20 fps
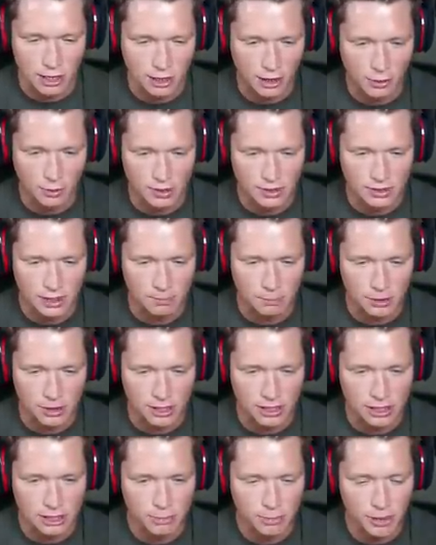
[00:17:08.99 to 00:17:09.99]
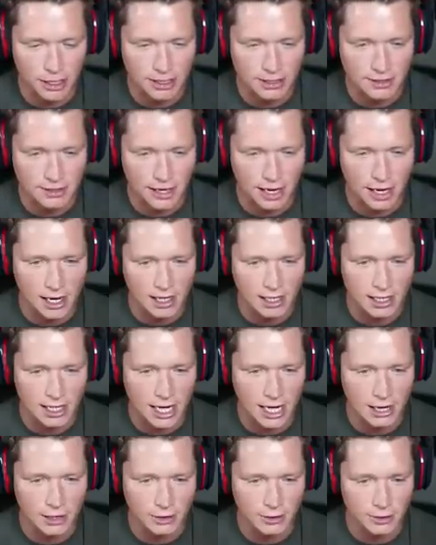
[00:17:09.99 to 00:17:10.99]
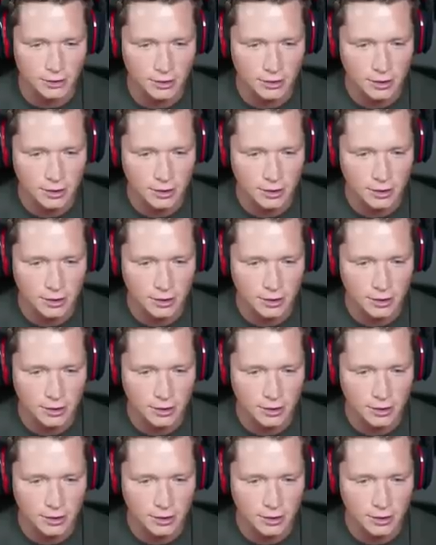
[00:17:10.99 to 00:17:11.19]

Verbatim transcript: don't know what's up with this, but yeah, dude.